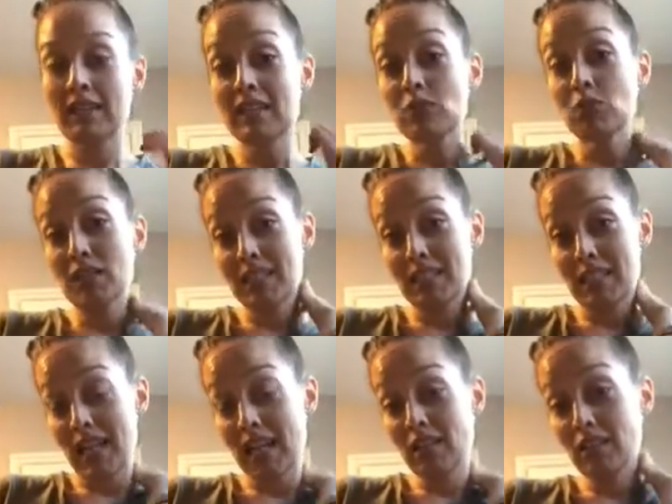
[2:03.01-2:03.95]
And that's what I
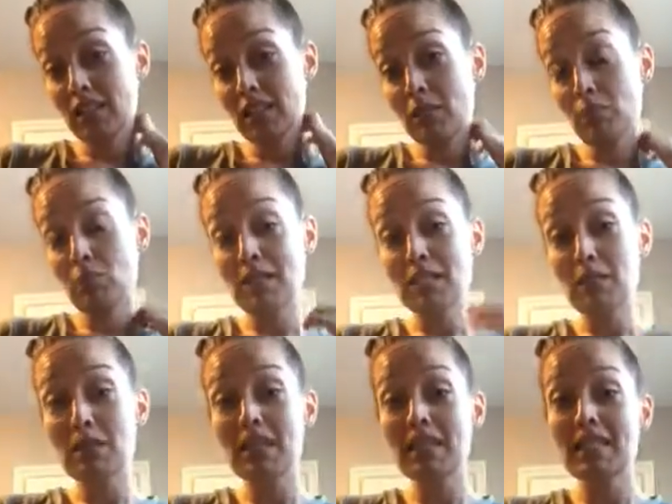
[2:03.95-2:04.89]
did. I looked up
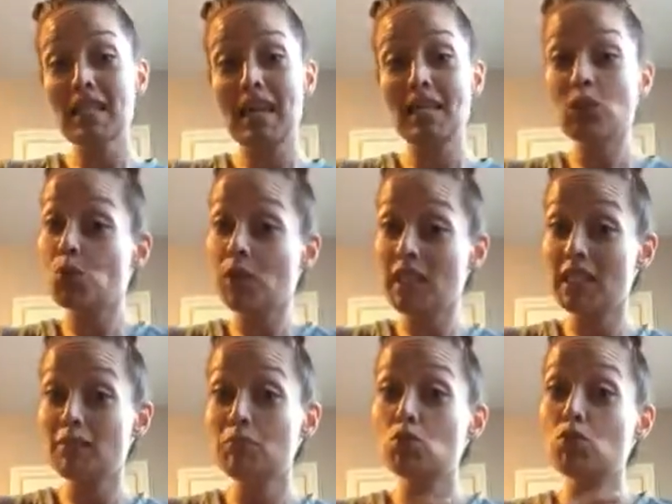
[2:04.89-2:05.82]
recipes and I tweaked
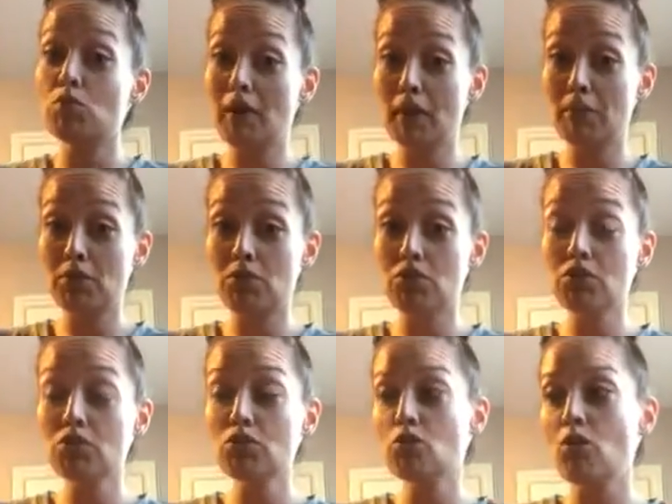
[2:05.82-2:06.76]
them to my
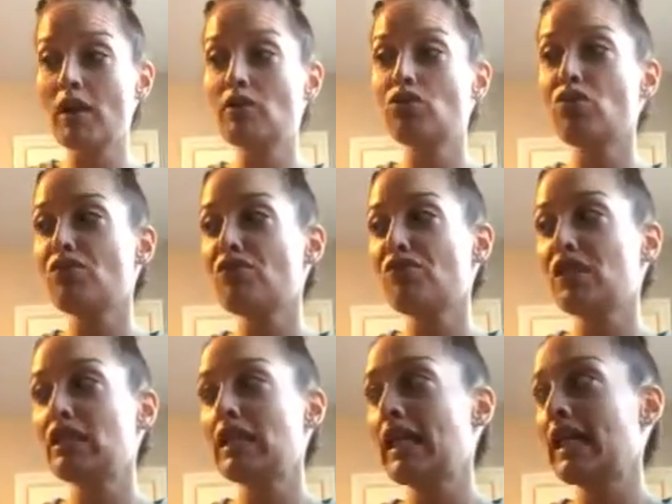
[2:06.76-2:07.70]
personal, so I don't
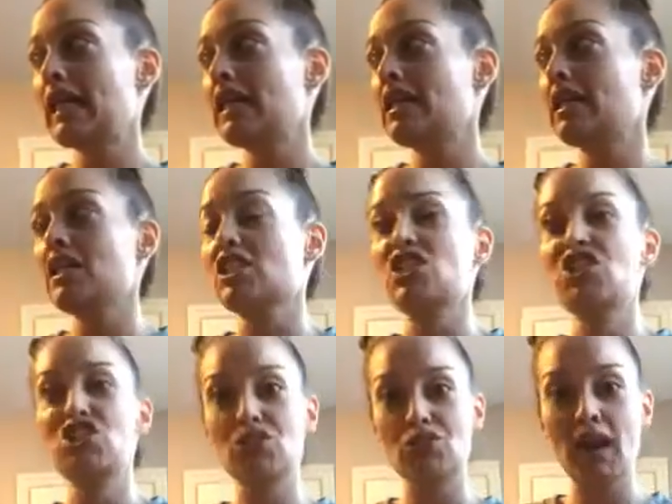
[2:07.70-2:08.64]
feel like
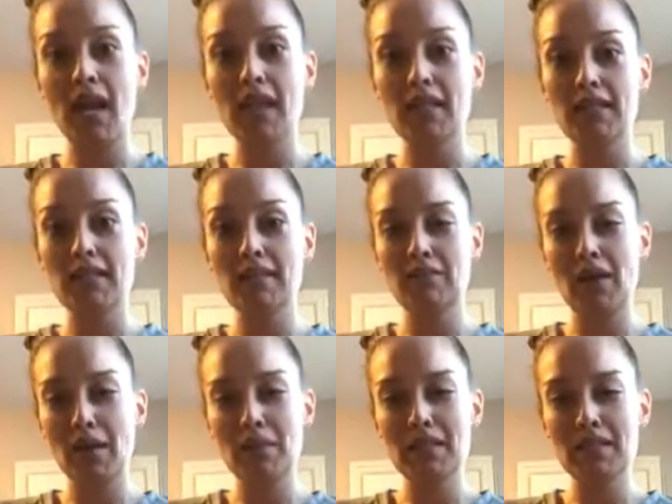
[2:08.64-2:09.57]
constrained, if
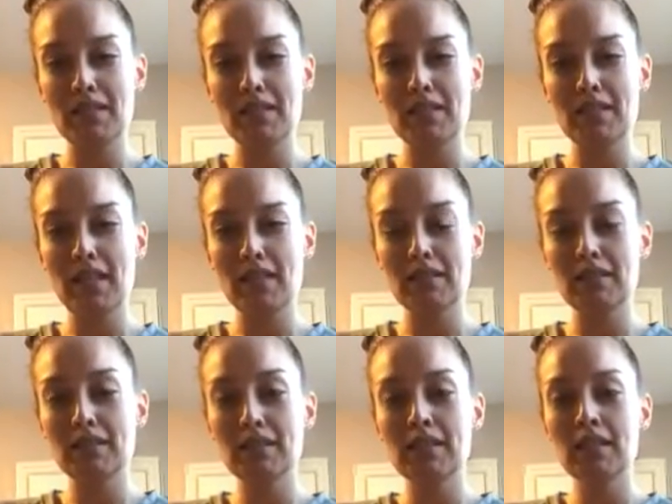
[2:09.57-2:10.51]
that makes any
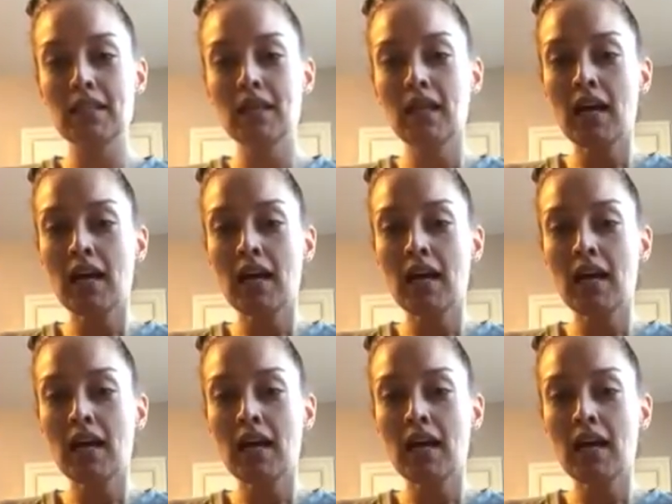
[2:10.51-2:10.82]
sense.